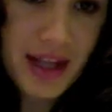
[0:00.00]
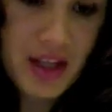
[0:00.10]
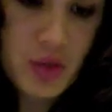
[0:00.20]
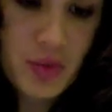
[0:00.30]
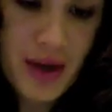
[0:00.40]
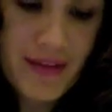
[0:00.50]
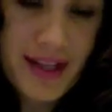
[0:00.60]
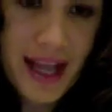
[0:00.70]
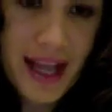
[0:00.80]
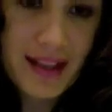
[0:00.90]
this sponge
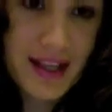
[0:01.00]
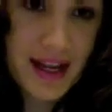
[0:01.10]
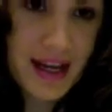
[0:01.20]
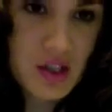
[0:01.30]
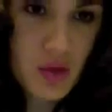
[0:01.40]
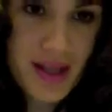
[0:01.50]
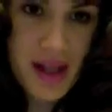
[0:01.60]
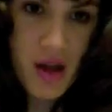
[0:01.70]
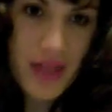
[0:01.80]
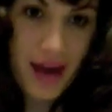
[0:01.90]
very lightly and I
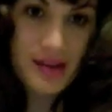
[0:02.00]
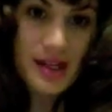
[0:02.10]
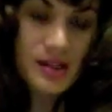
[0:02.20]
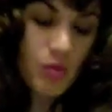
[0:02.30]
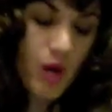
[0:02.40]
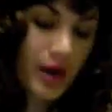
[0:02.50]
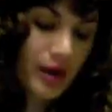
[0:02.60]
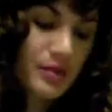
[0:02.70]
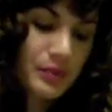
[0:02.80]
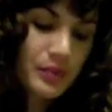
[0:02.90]
squeeze out the excess
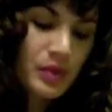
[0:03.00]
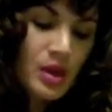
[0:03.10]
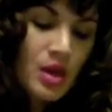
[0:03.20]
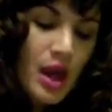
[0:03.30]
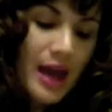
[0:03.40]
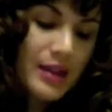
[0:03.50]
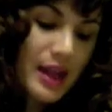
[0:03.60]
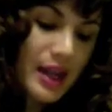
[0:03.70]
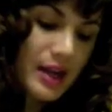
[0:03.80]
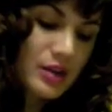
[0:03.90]
water.
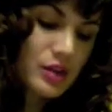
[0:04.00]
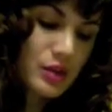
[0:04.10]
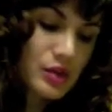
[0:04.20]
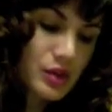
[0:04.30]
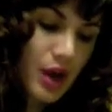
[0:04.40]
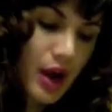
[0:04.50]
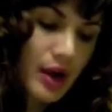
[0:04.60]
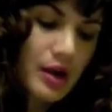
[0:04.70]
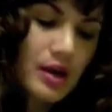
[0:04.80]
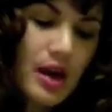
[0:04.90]
And then to
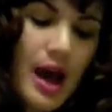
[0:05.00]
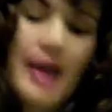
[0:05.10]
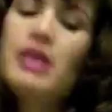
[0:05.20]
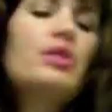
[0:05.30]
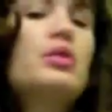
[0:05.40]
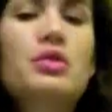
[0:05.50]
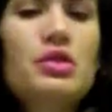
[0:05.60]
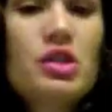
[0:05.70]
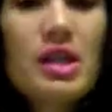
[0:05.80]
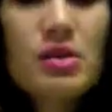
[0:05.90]
start, I
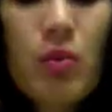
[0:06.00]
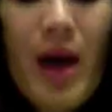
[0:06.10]
use